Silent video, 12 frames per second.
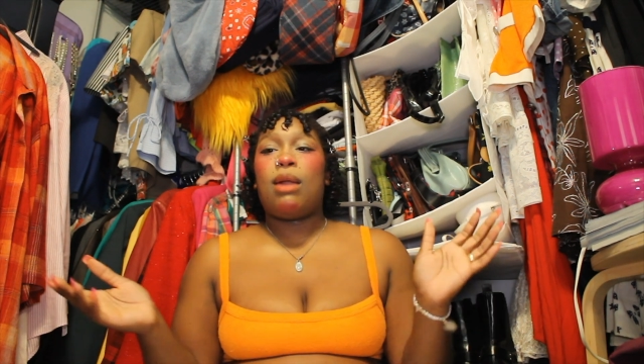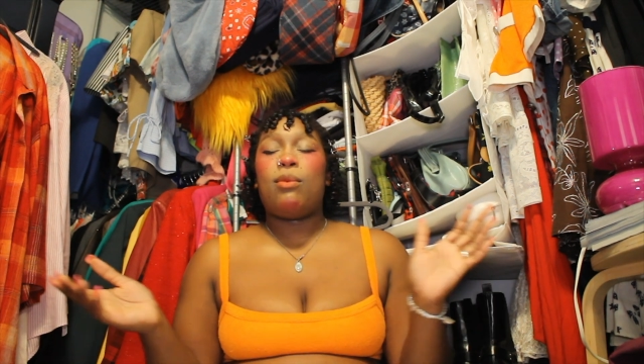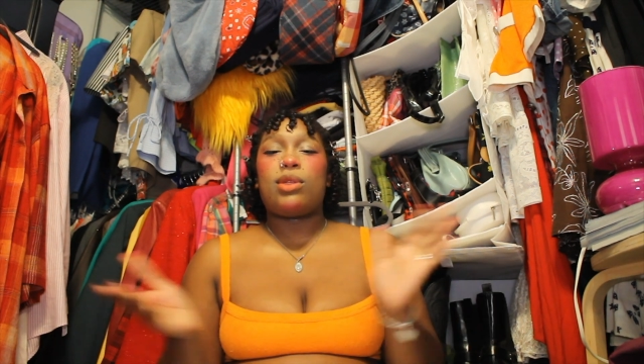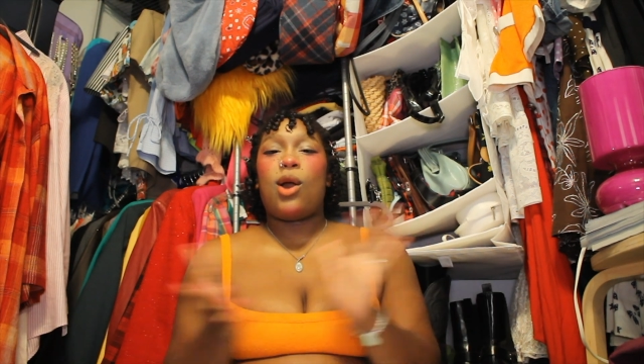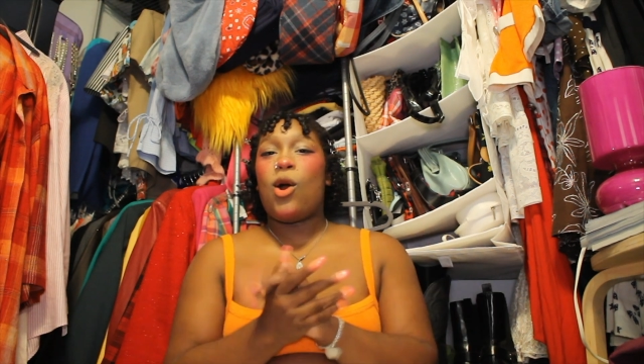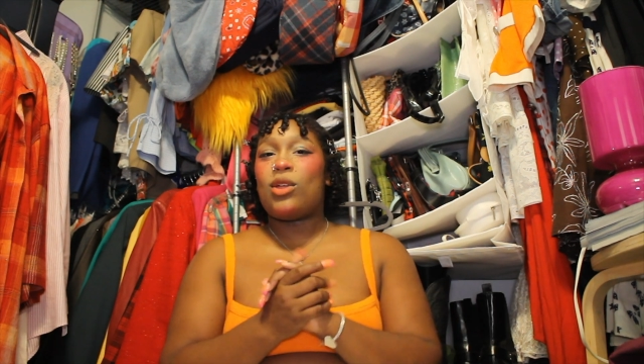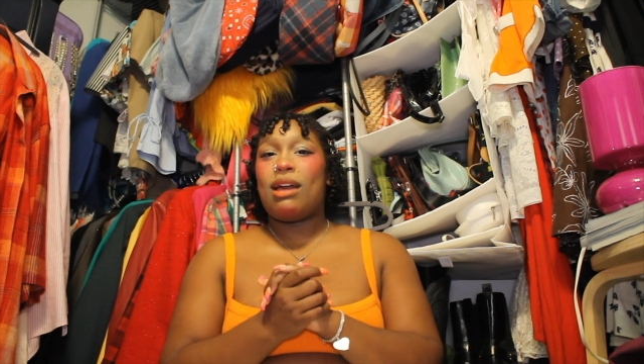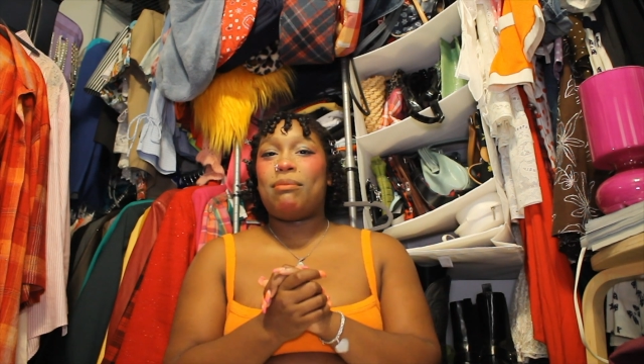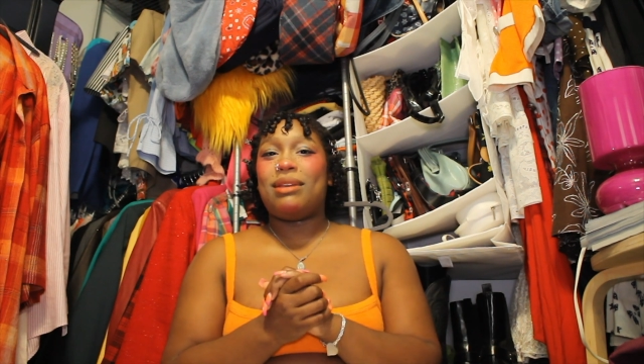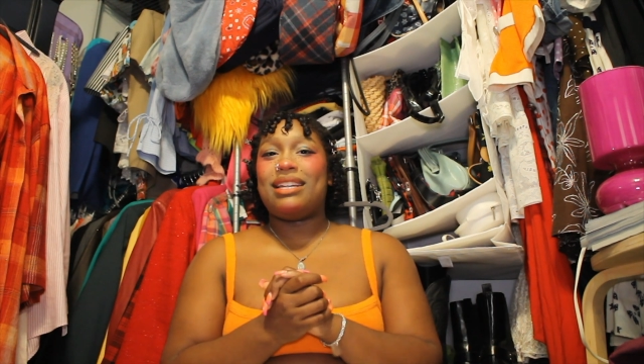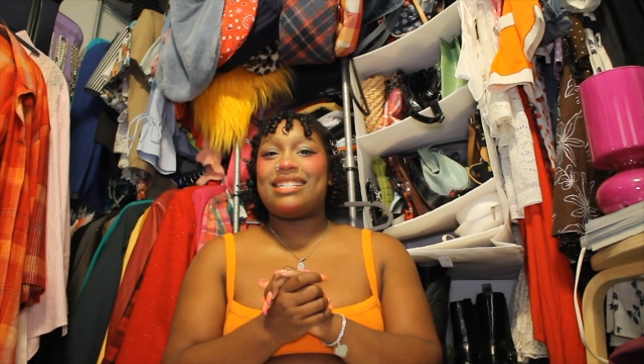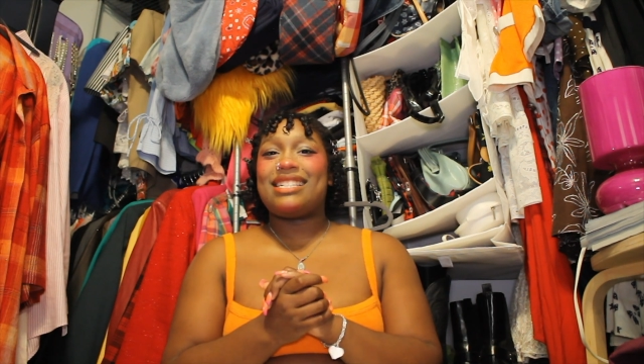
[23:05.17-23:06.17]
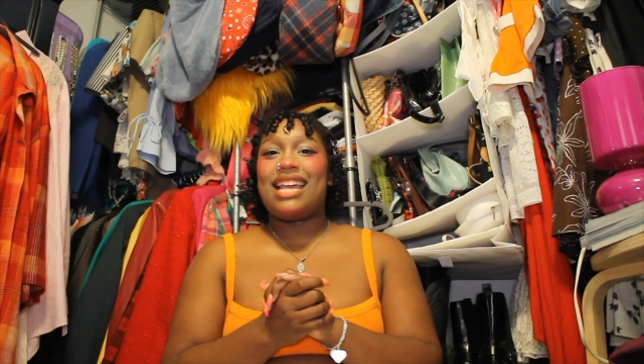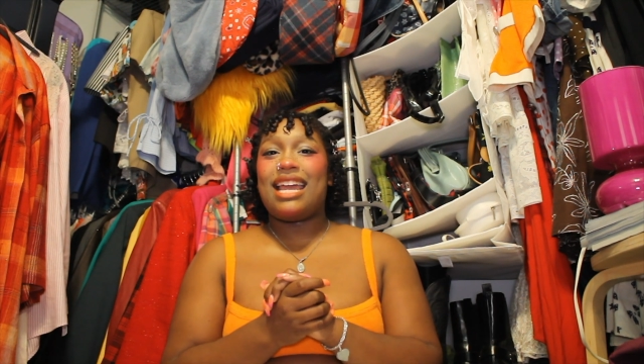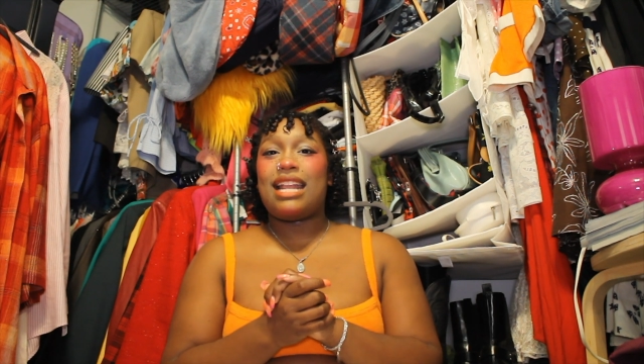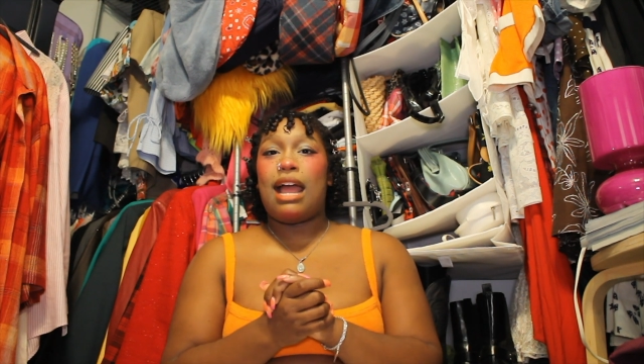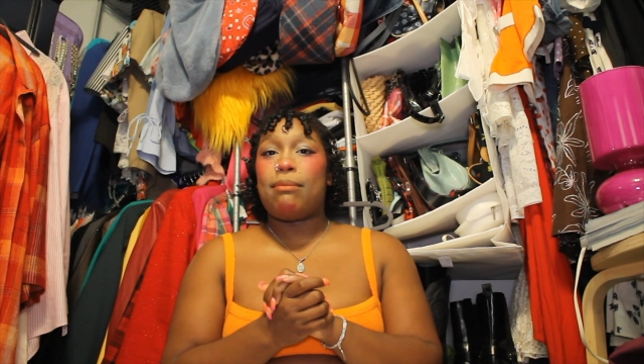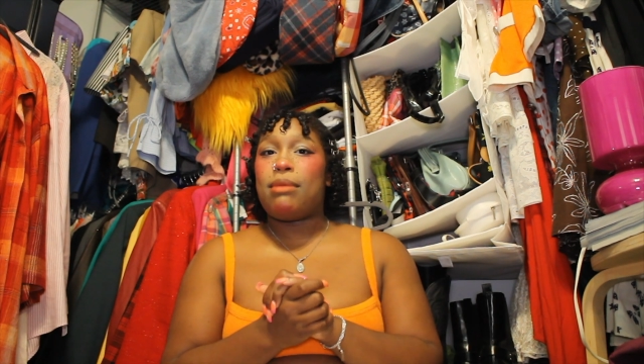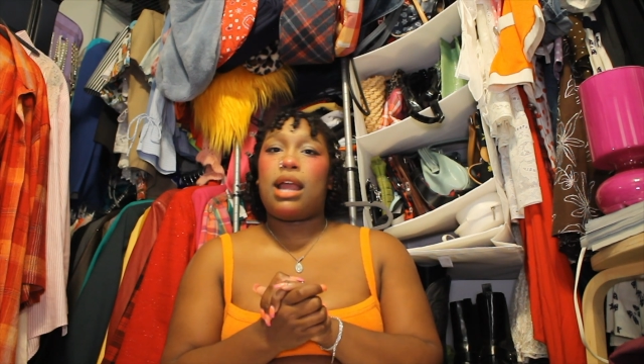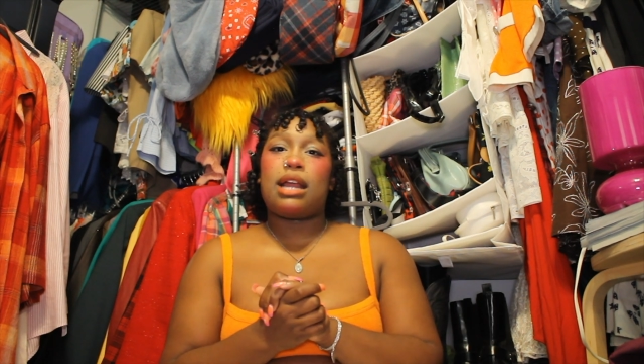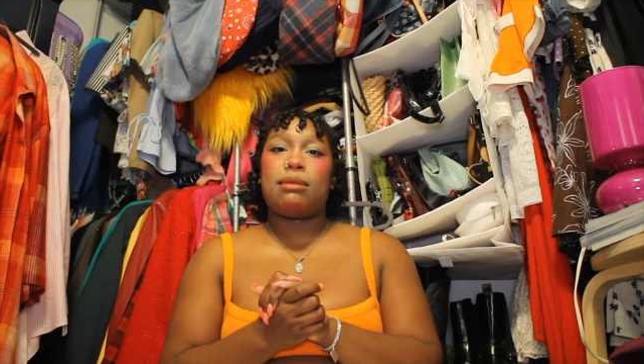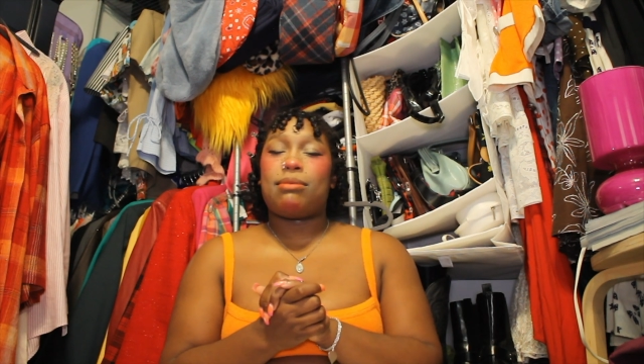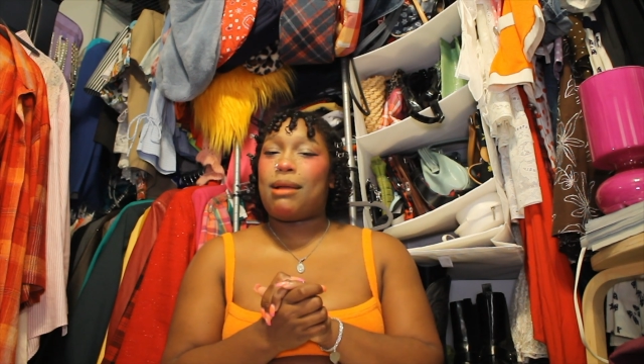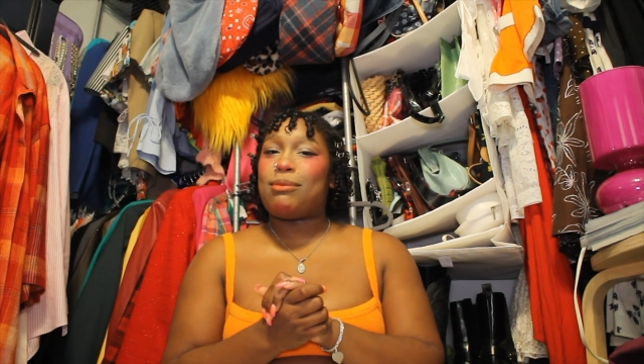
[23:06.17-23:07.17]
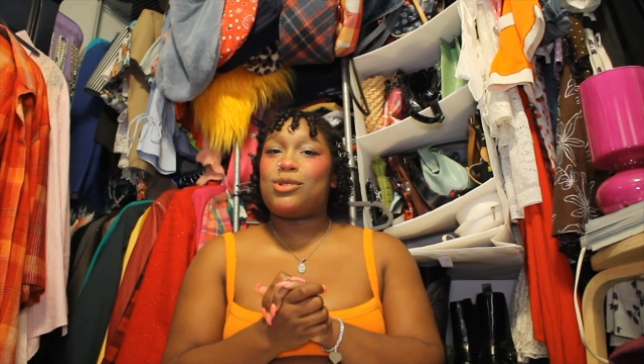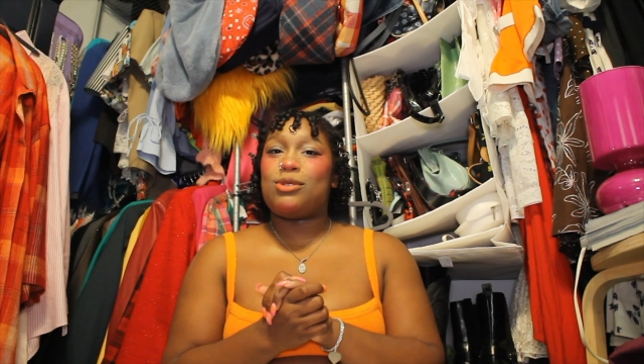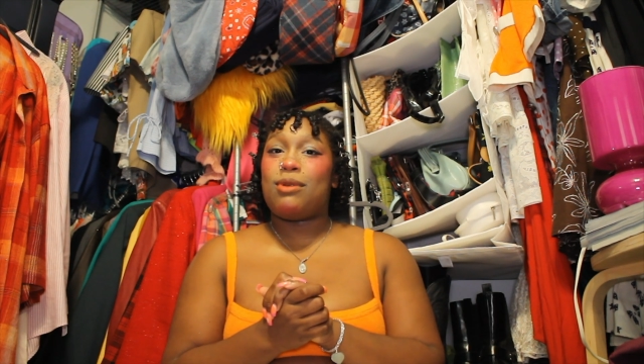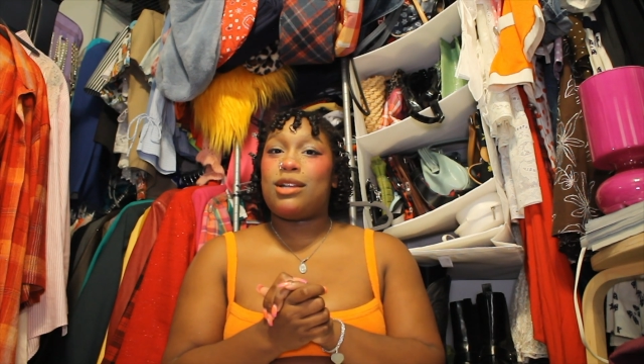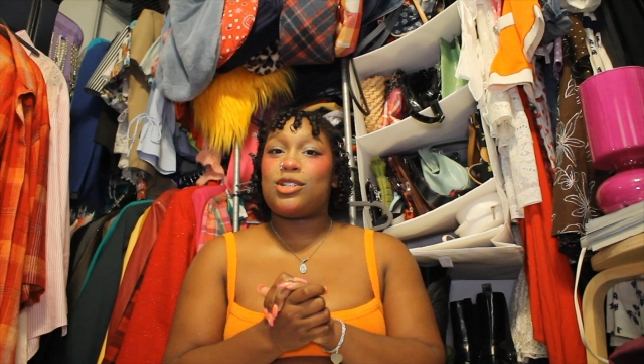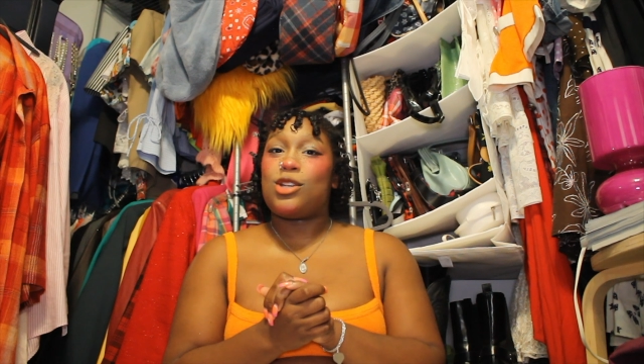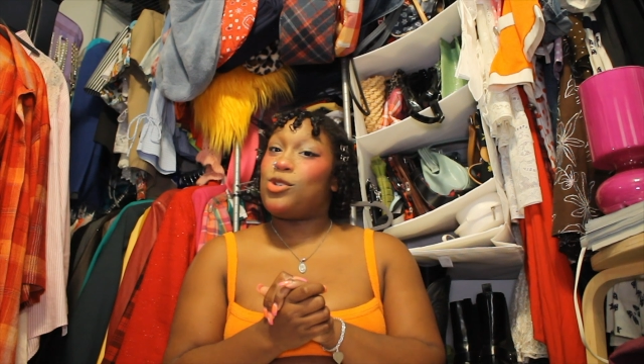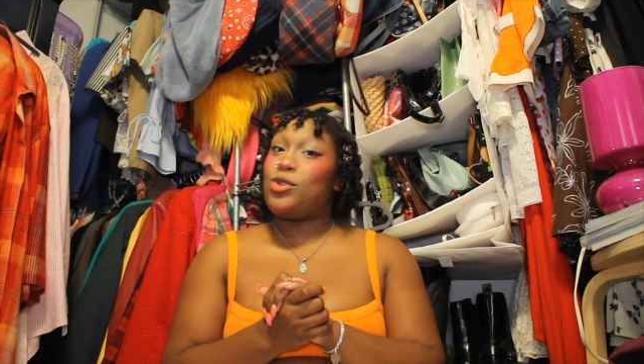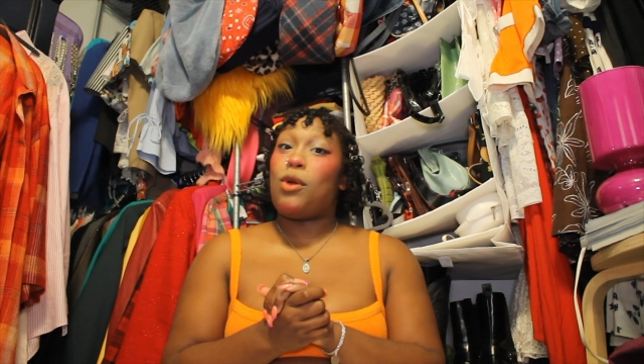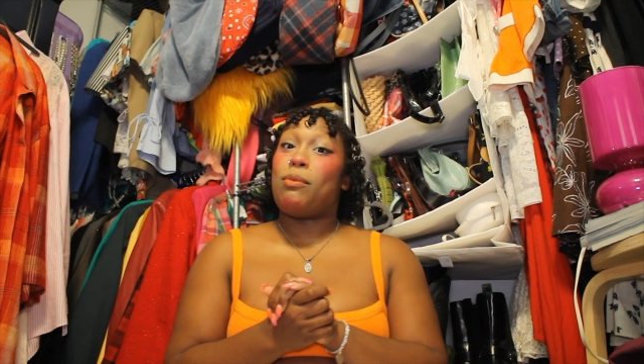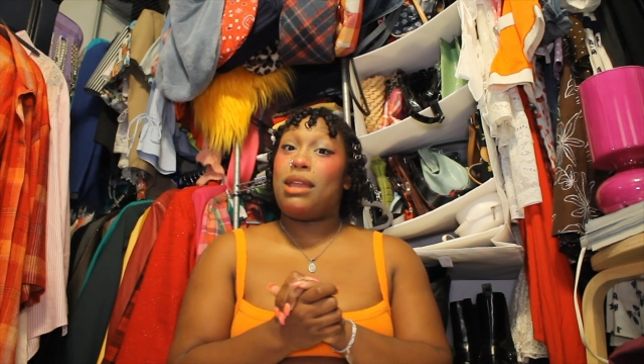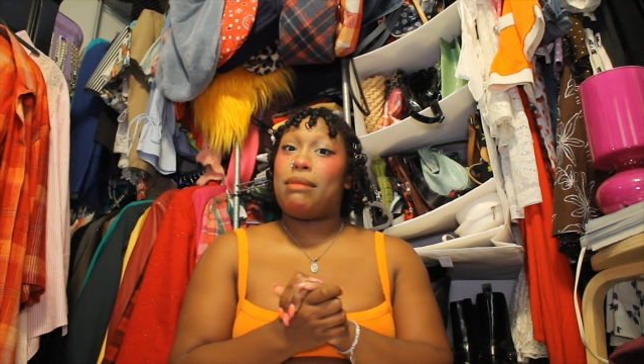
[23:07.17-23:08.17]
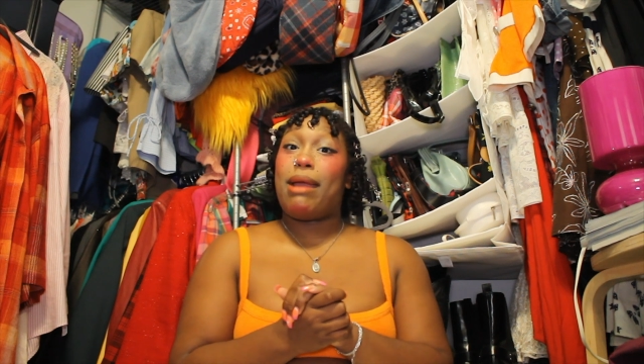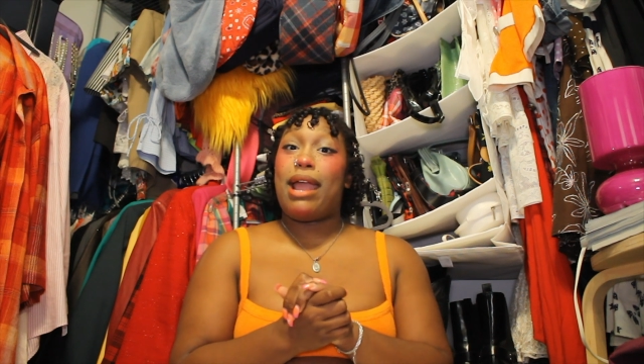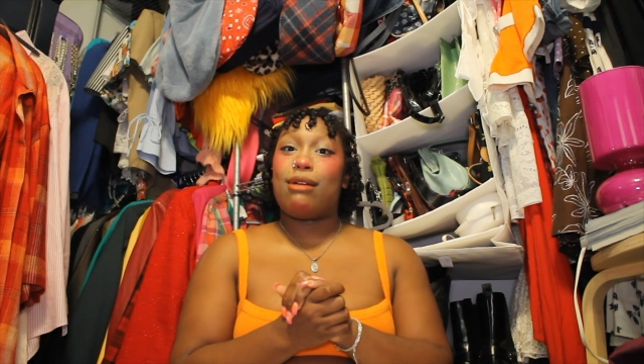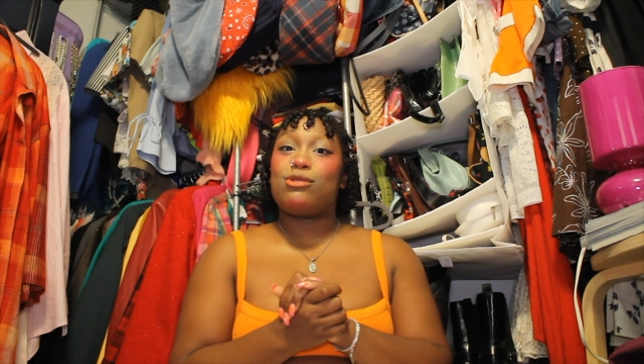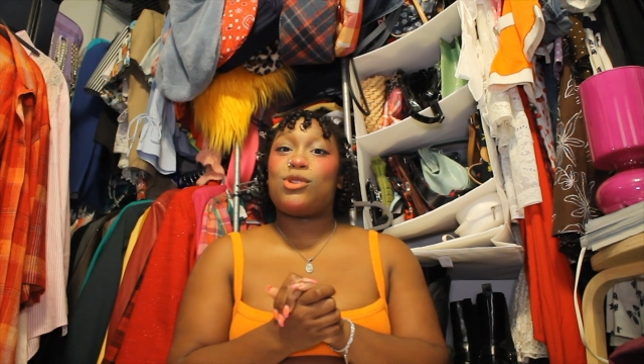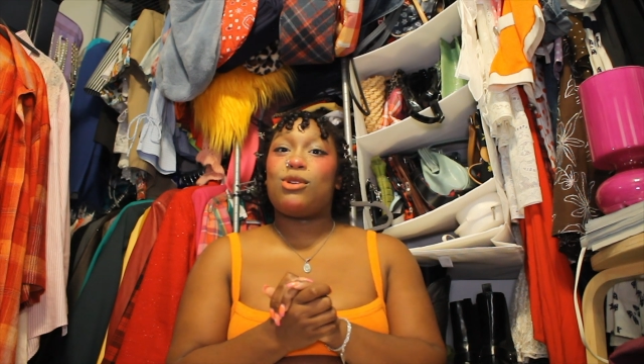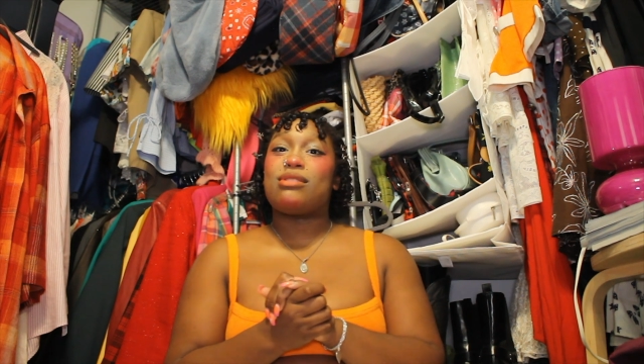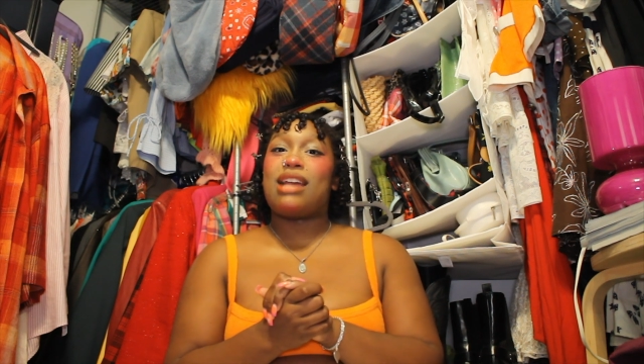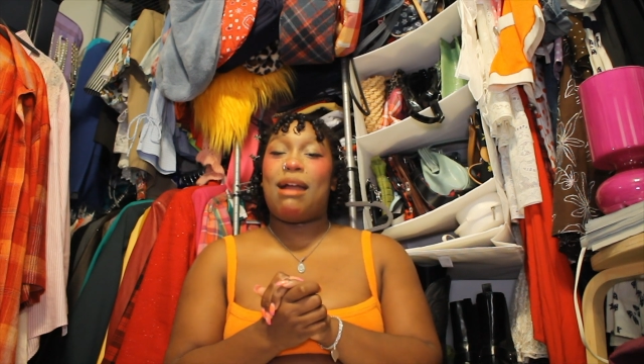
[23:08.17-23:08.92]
And with all that being said, I'm not going to blabber too much, because you know me and my outros.